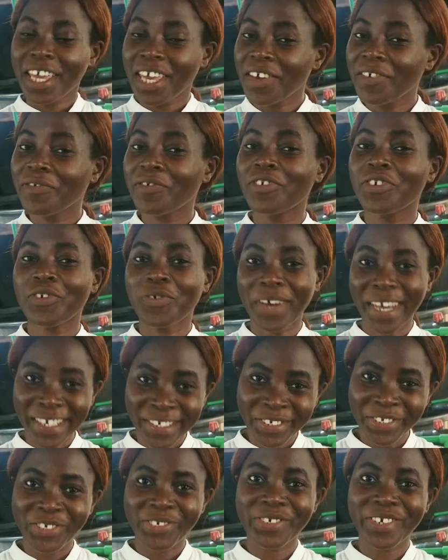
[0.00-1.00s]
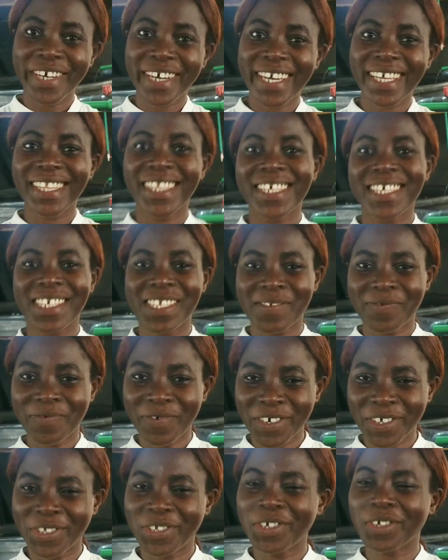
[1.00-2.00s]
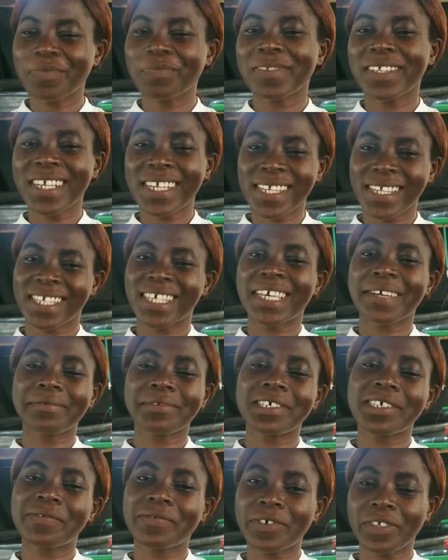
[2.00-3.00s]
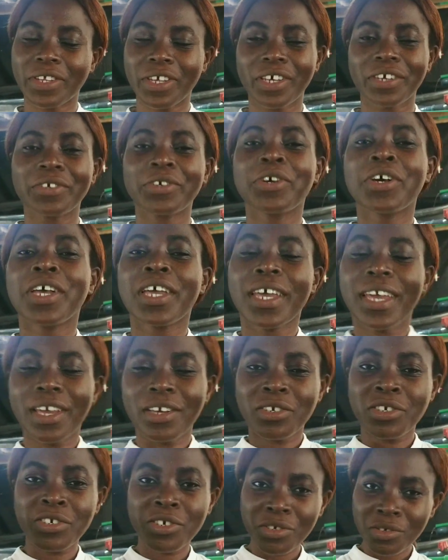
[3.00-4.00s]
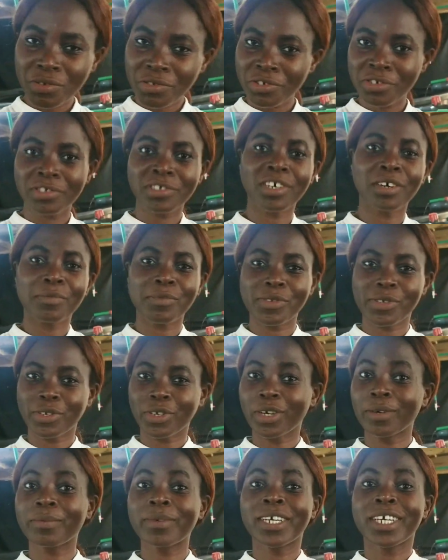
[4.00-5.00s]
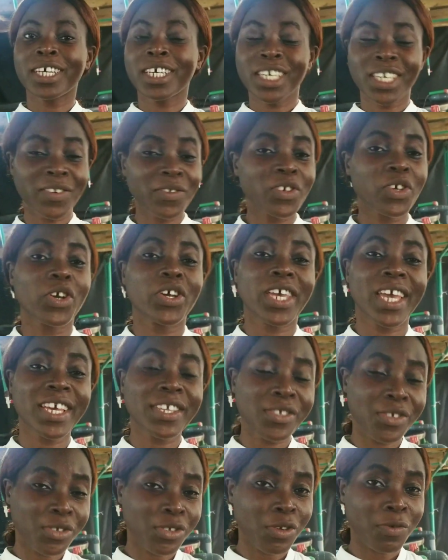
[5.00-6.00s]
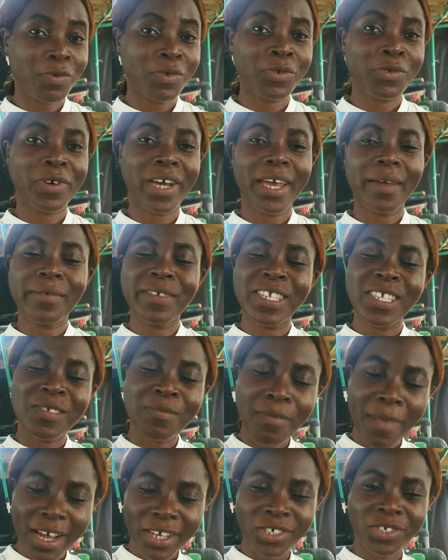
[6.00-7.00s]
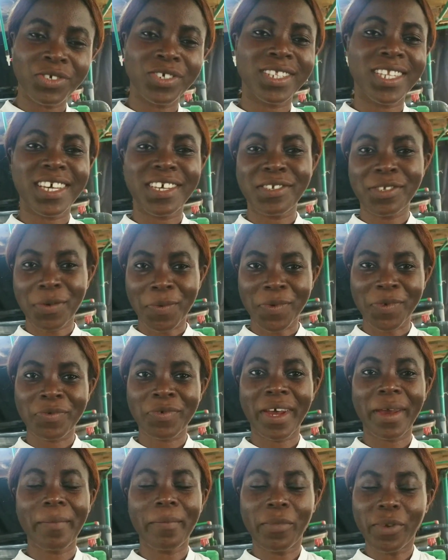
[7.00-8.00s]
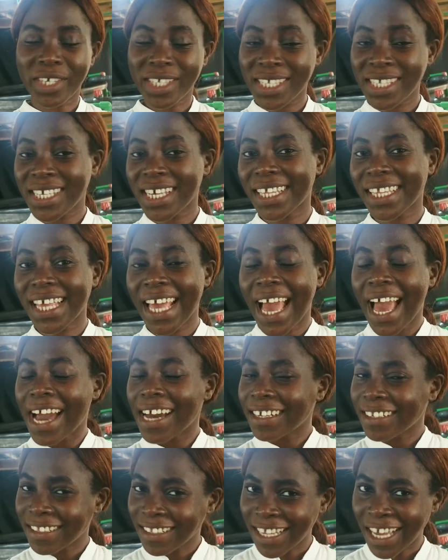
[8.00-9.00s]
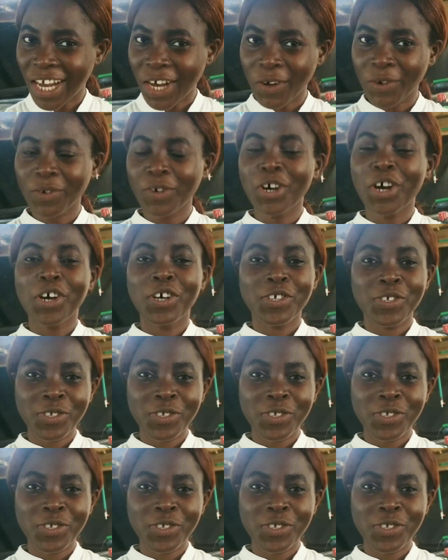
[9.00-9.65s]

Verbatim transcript: If you enjoyed this video, please give this video a huge thumbs up. If you're yet to subscribe, smash on that subscribe button now.